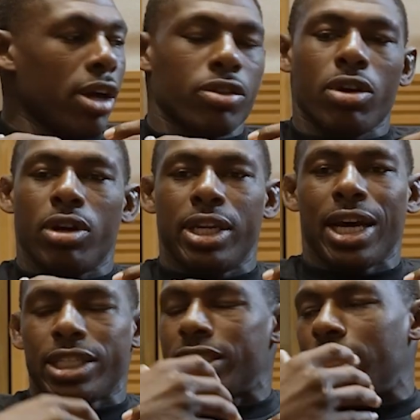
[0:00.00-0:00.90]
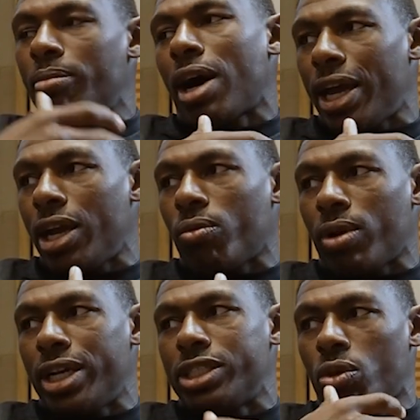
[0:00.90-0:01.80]
out there and not just getting my hand
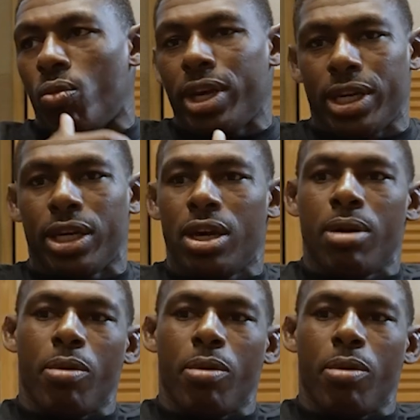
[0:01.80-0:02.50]
raised and winning,